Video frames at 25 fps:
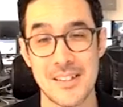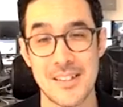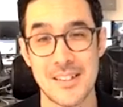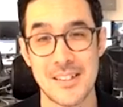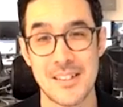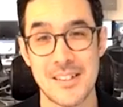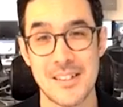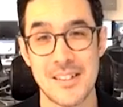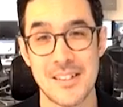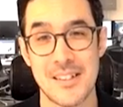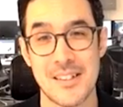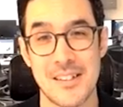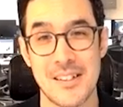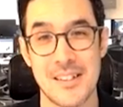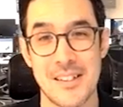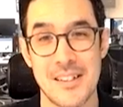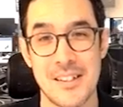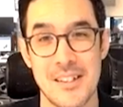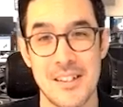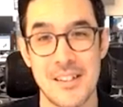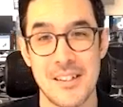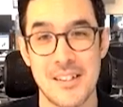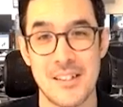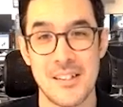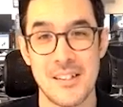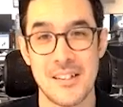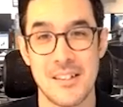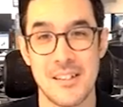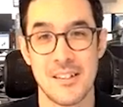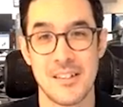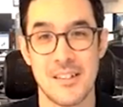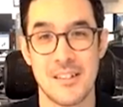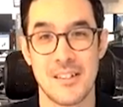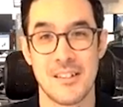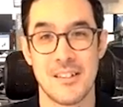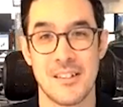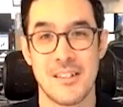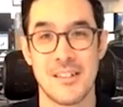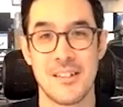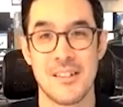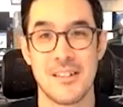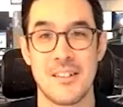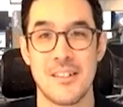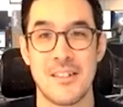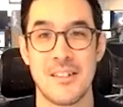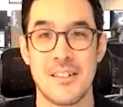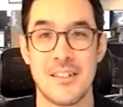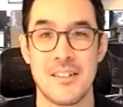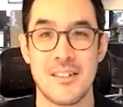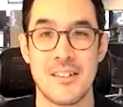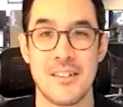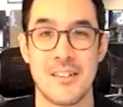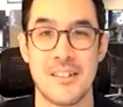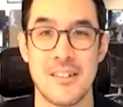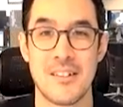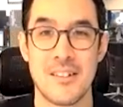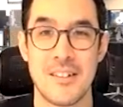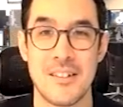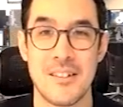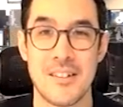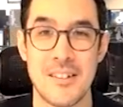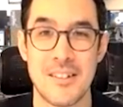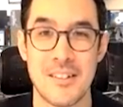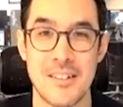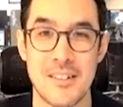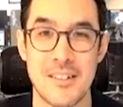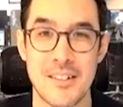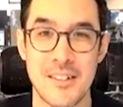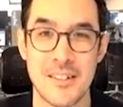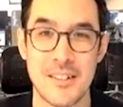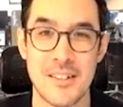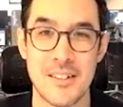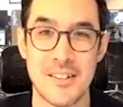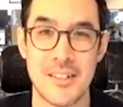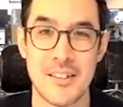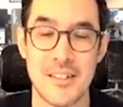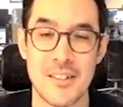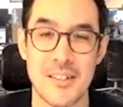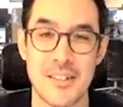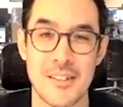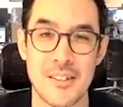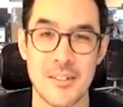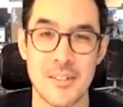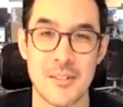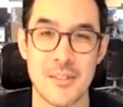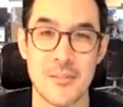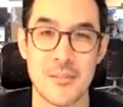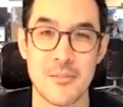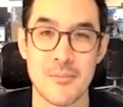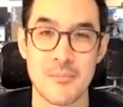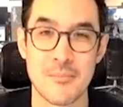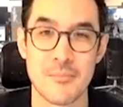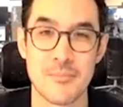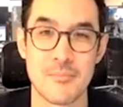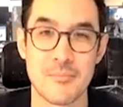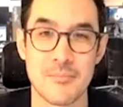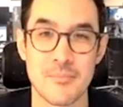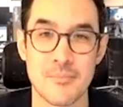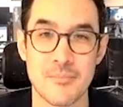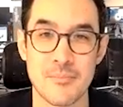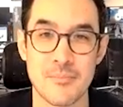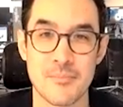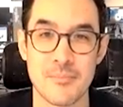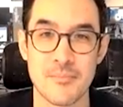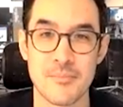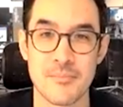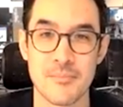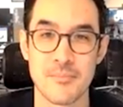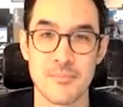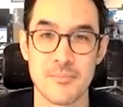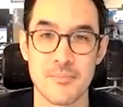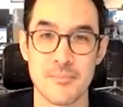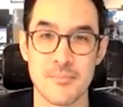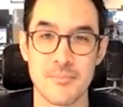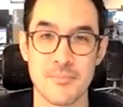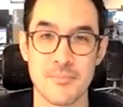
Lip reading: No words are spoken by the person on screen.